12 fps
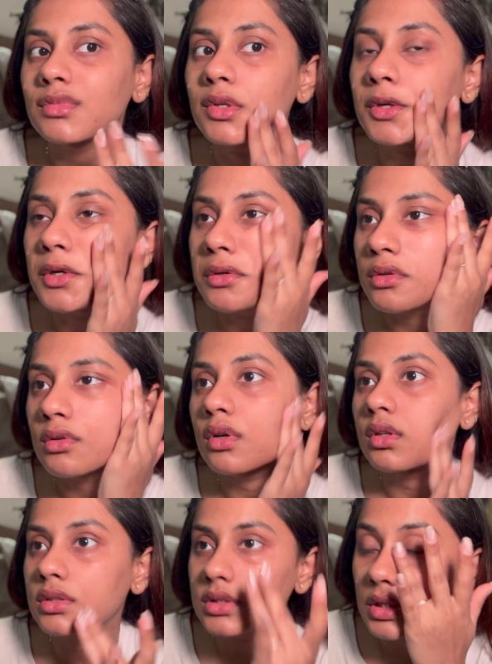I don't know
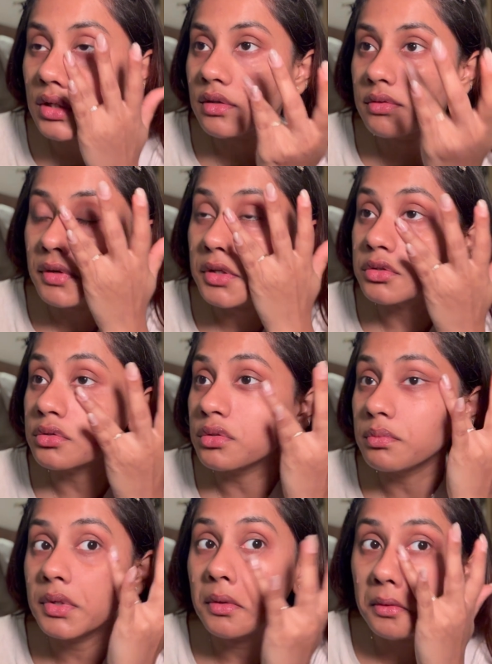honestly if I
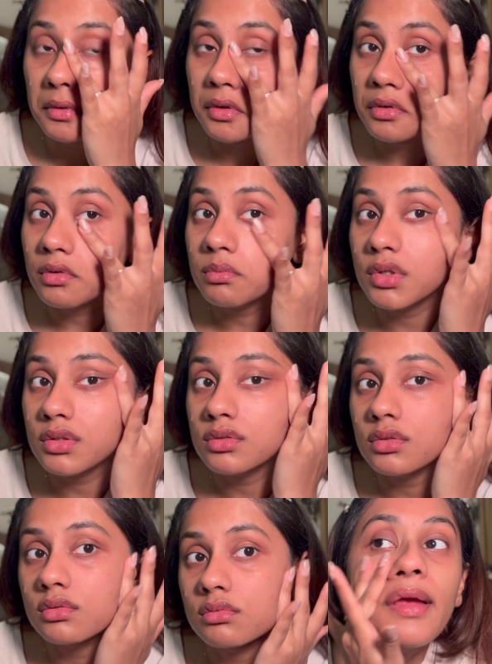should be using too
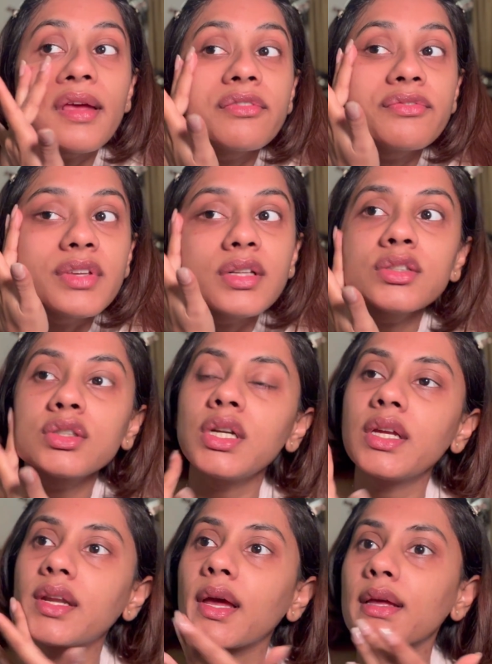much. It feels
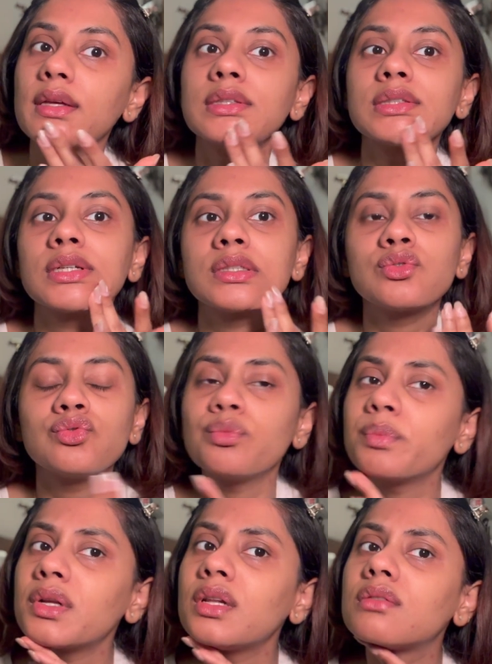really nice. It's
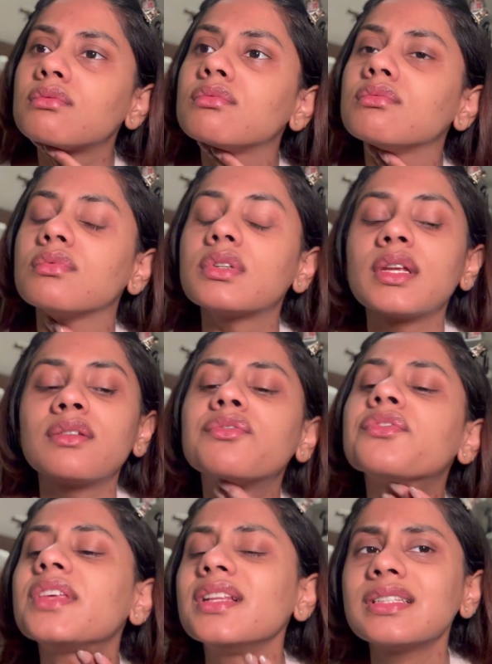super, it
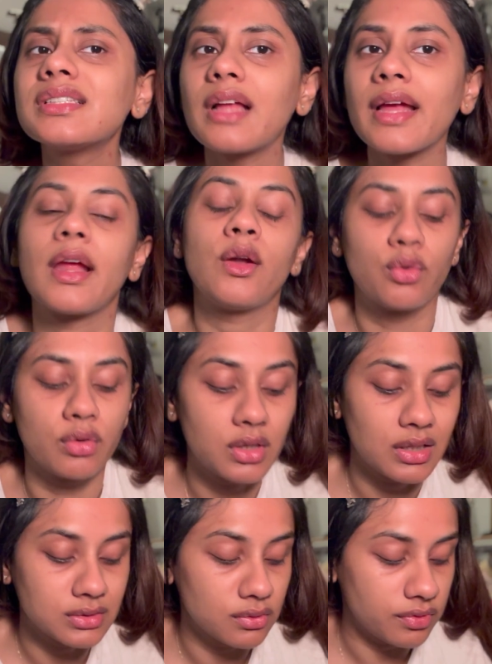feels, I don't know, it
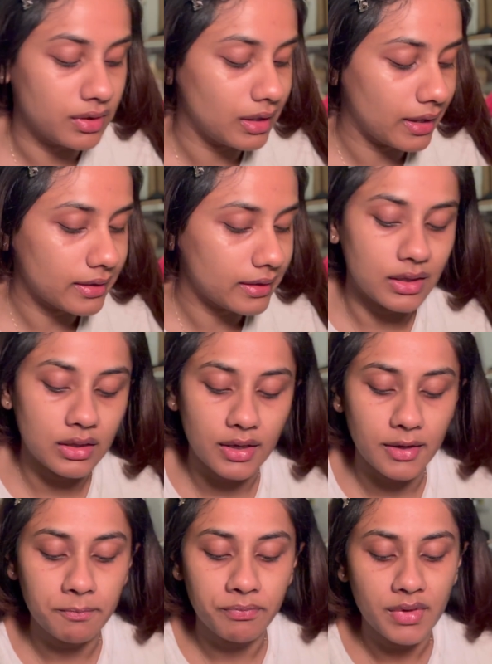doesn't feel like
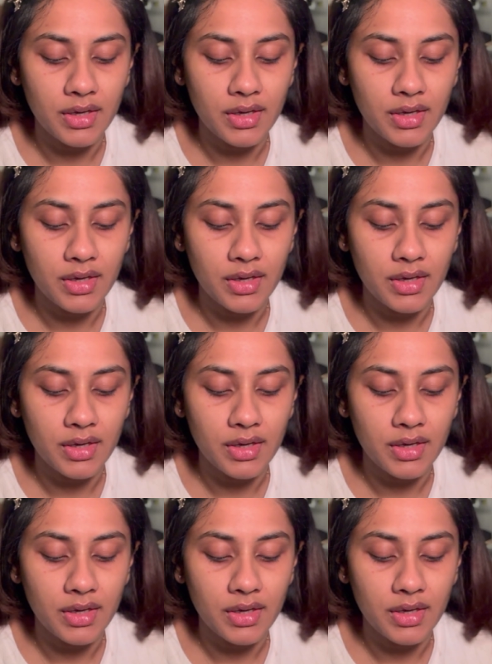anything.